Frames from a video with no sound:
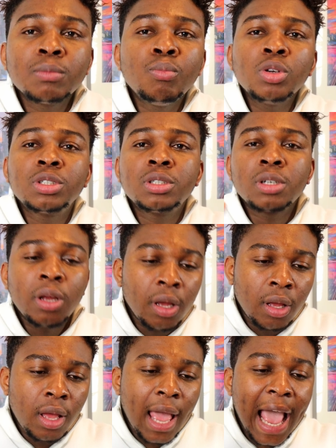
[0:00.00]
most
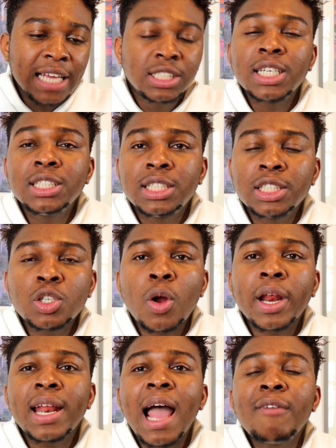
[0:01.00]
exchanges
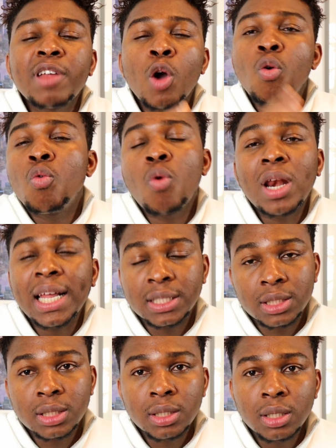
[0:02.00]
already have their own
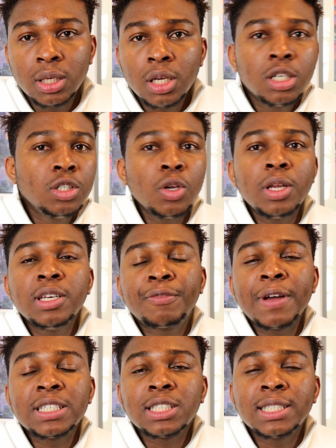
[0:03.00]
wallet. The only
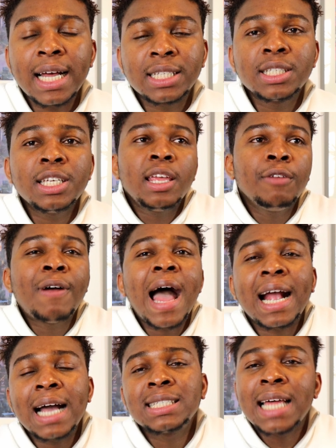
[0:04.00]
difference is that if
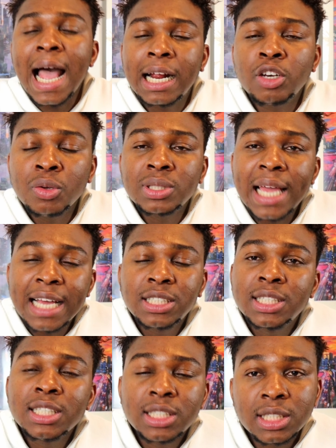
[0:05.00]
hackers hack those
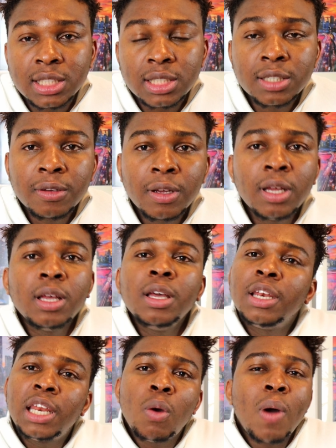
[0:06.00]
exchanges,
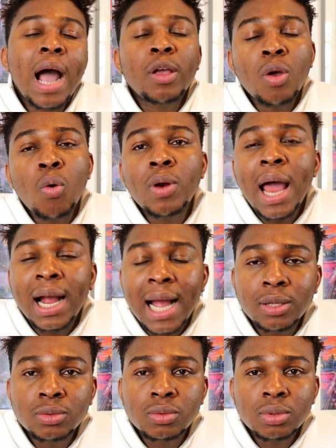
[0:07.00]
they will hack your own
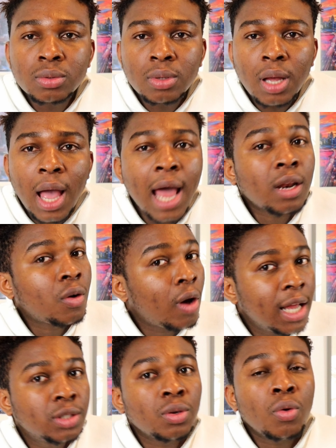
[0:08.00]
account and
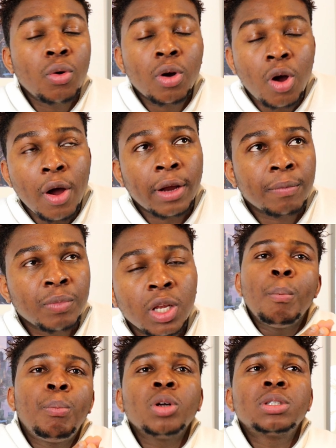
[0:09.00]
collect your own coin.
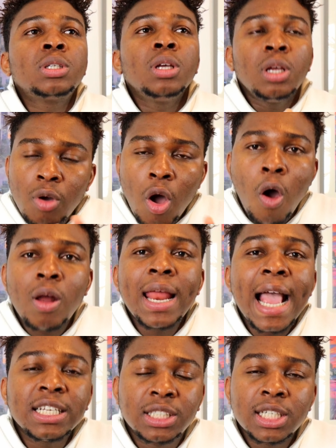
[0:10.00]
But all
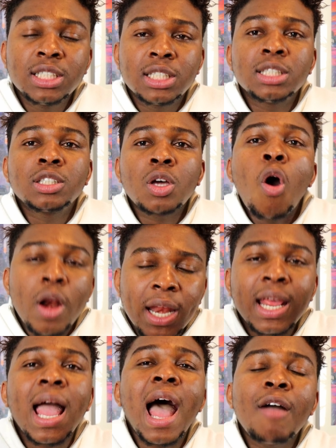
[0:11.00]
exchanges
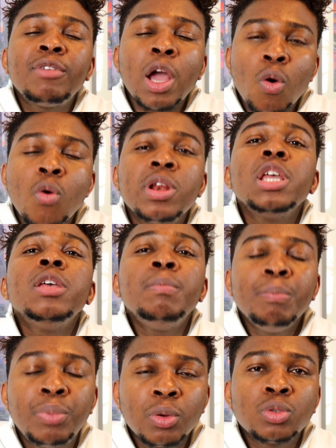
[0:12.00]
already have their own
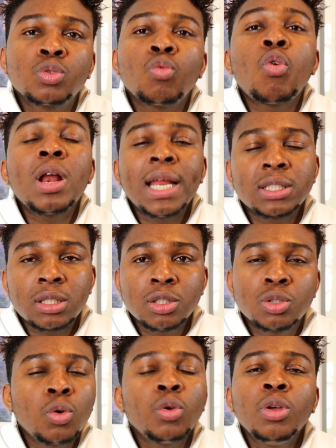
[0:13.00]
inbuilt wallet.
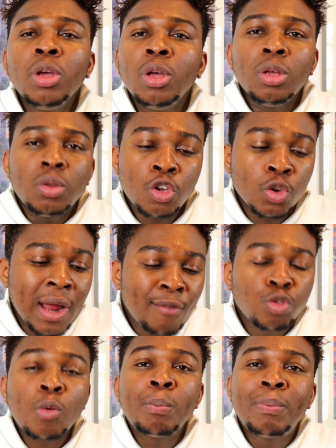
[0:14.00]
So you don't
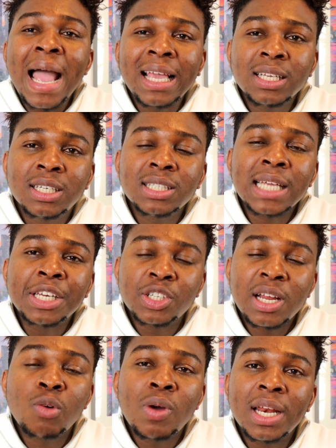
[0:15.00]
have to buy this
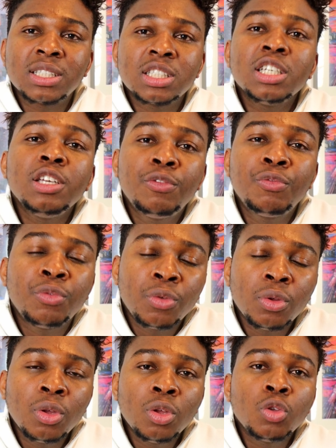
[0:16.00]
additional wallet if
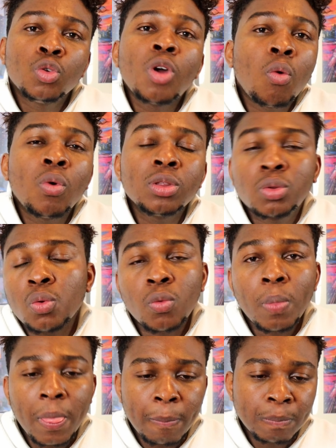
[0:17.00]
you don't want to.
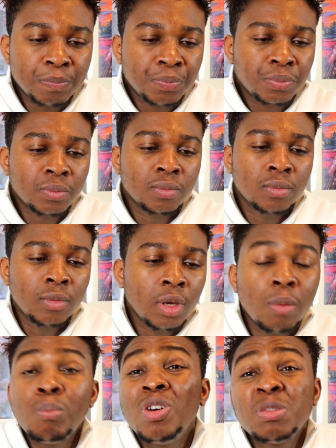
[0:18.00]

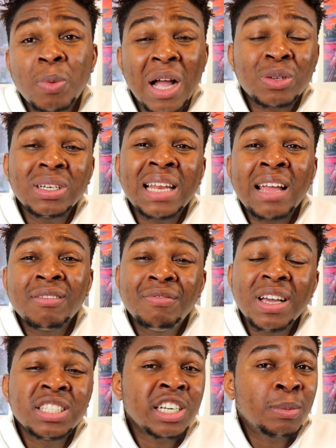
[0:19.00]
Most people actually that
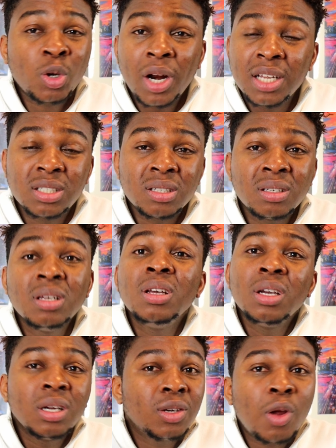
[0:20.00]
invest in cryptocurrency
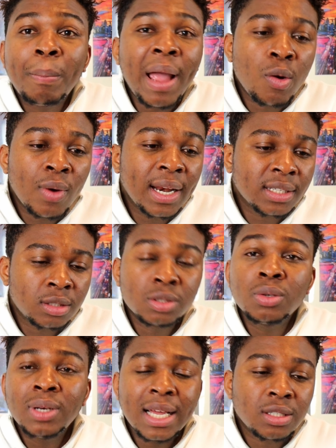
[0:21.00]
don't buy wallet.
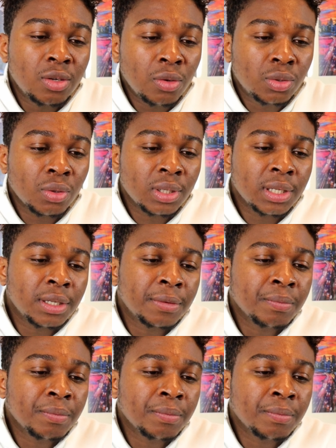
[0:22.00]
So let's go to the